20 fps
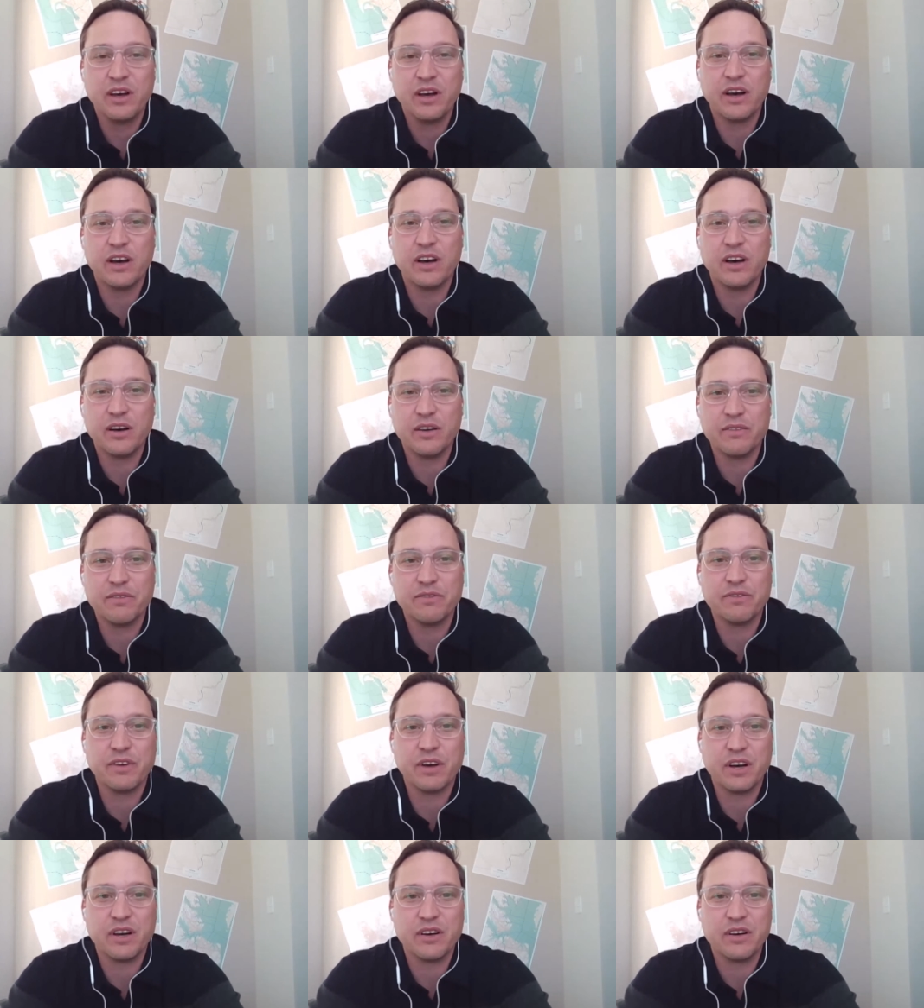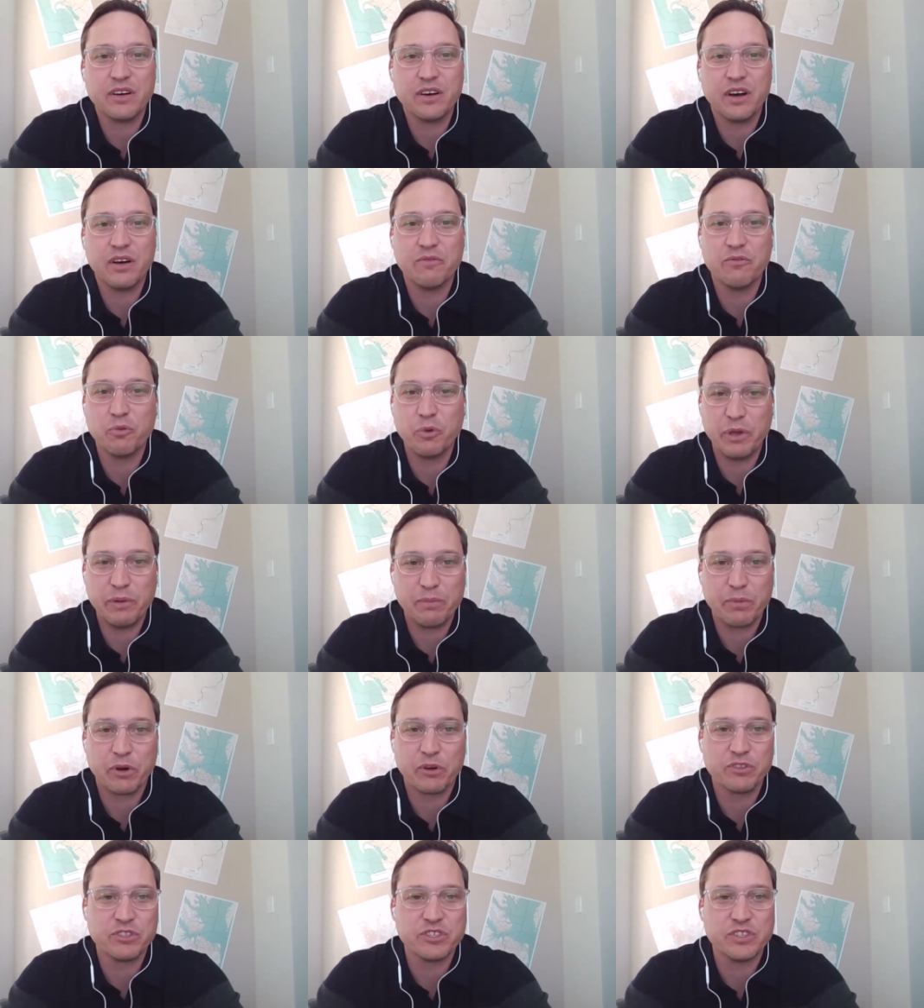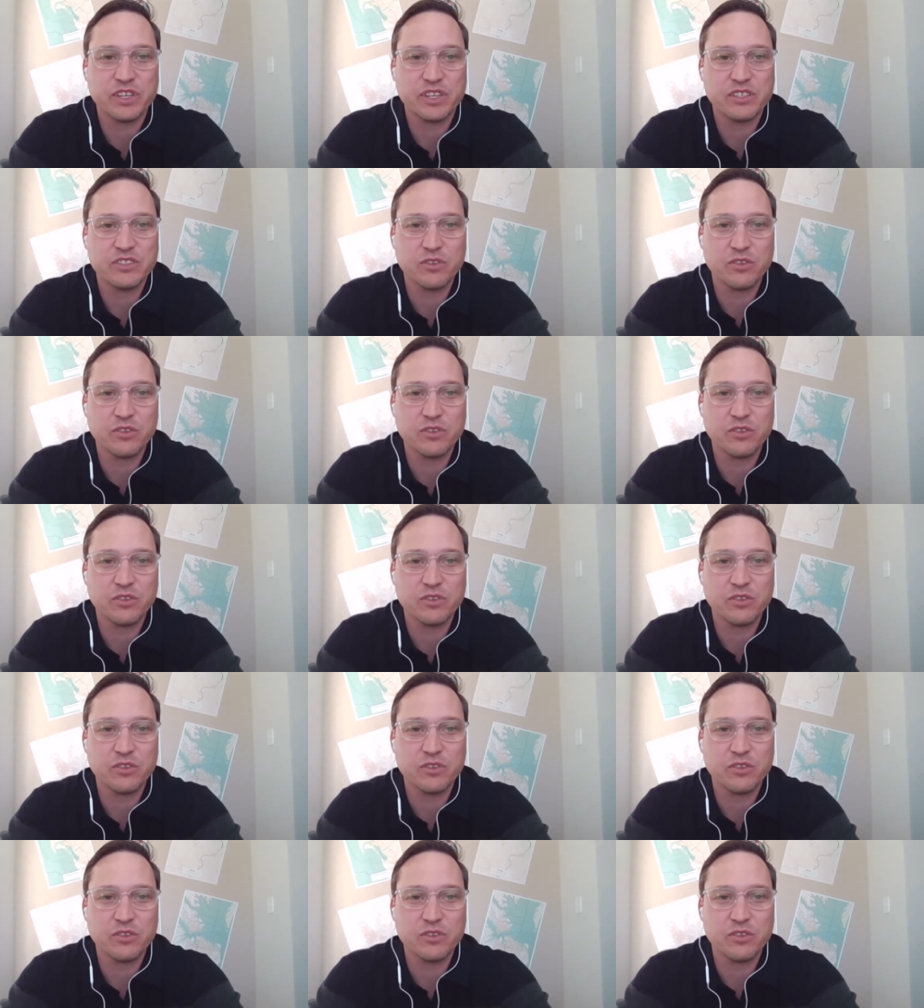of uh, of wheat purchasing.